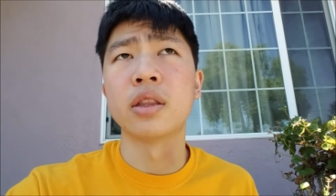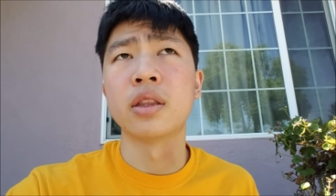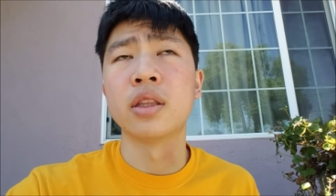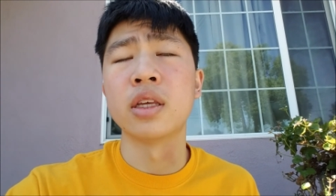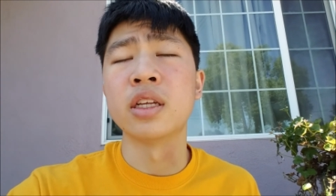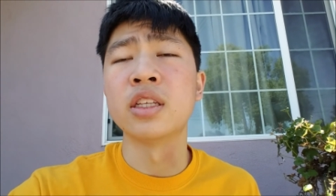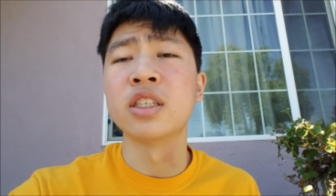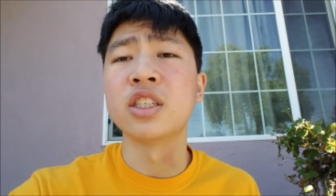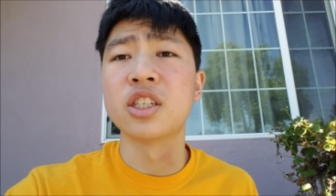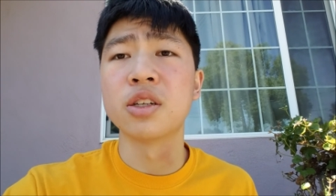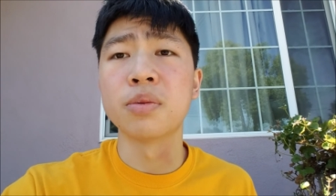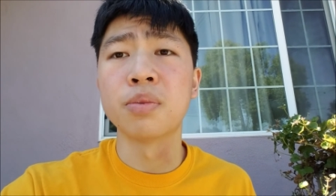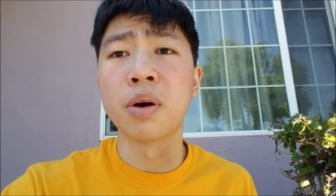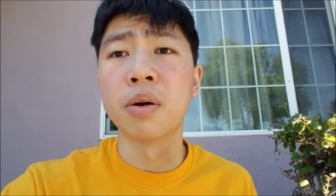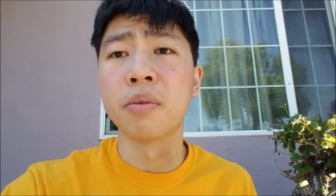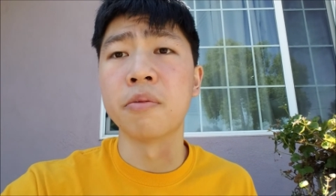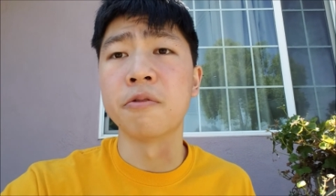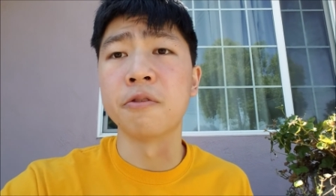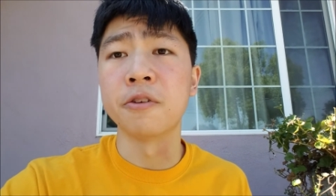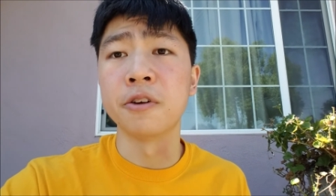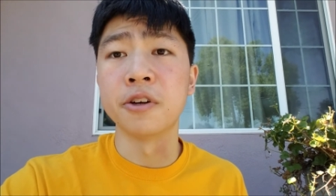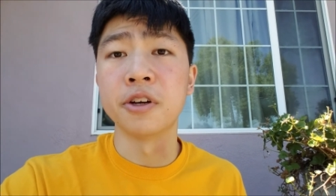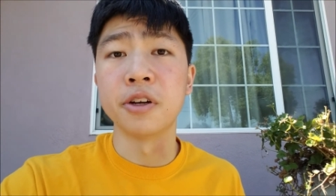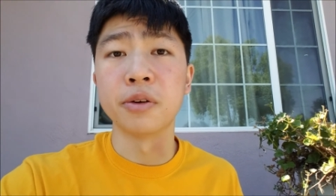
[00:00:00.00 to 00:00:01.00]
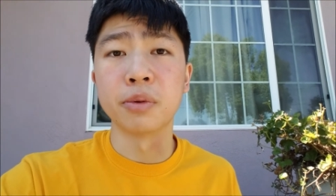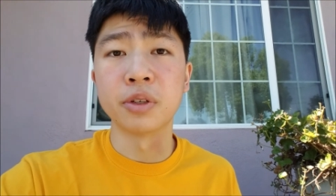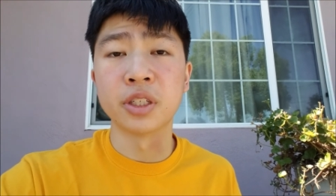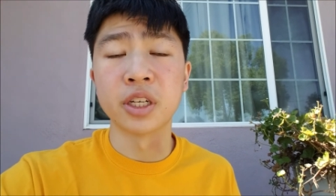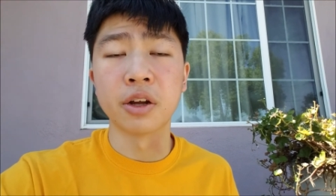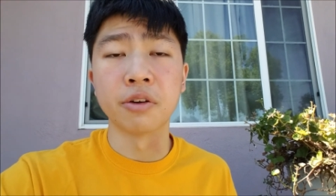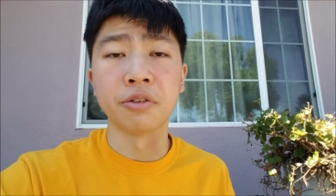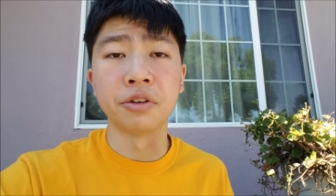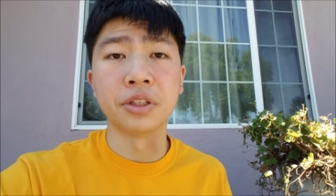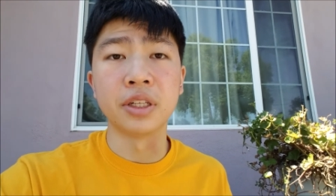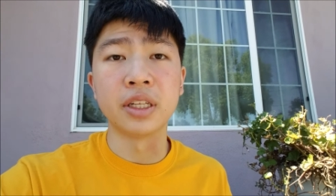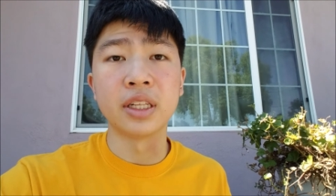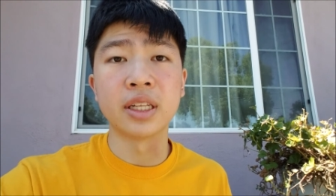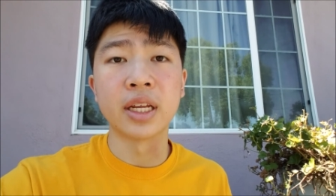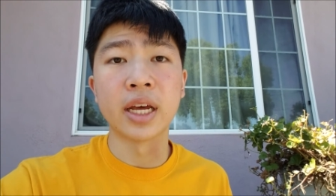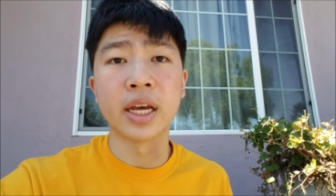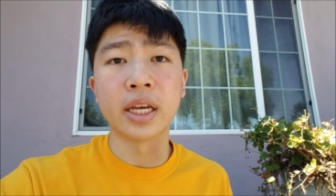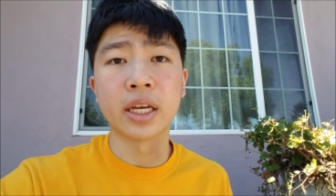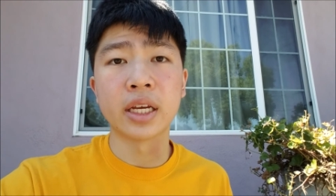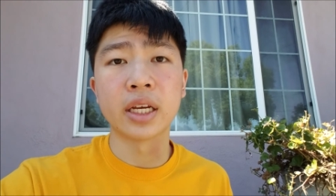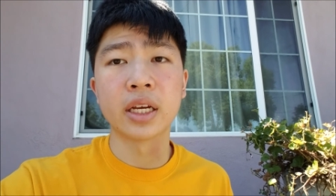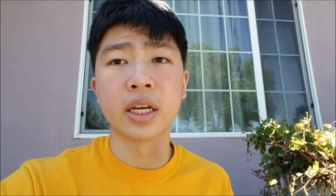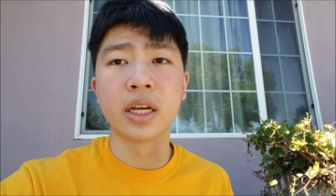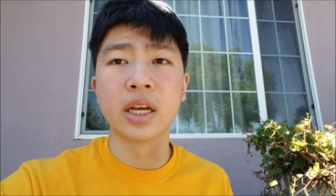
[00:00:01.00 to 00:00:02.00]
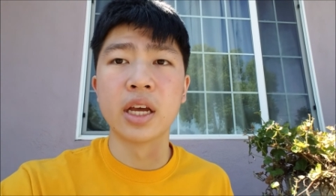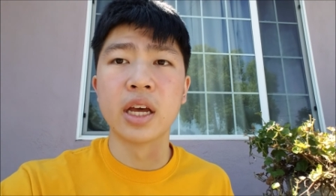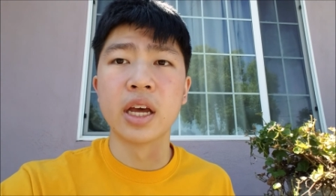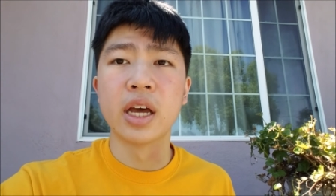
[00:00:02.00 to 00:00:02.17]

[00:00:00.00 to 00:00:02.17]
the Instapump Fury, which I really like.